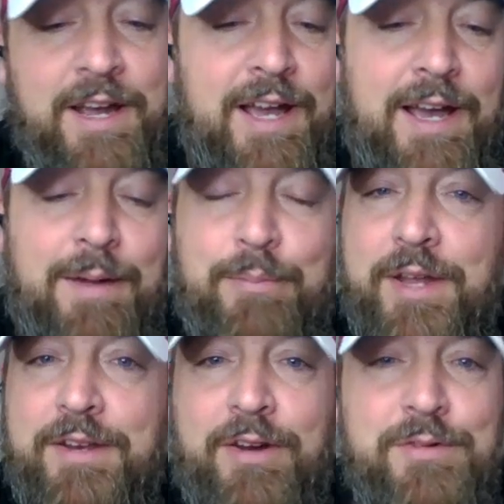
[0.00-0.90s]

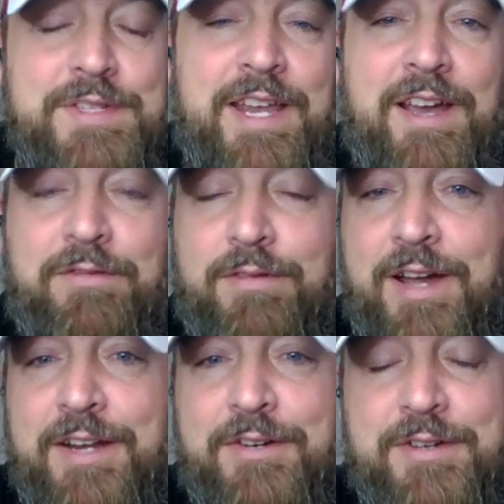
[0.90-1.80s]
But Jose
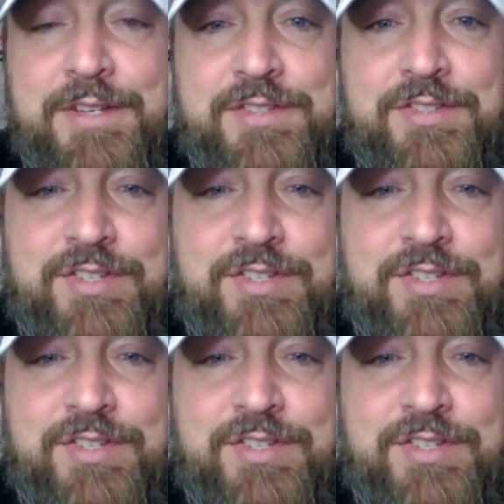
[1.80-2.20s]
Alvarado is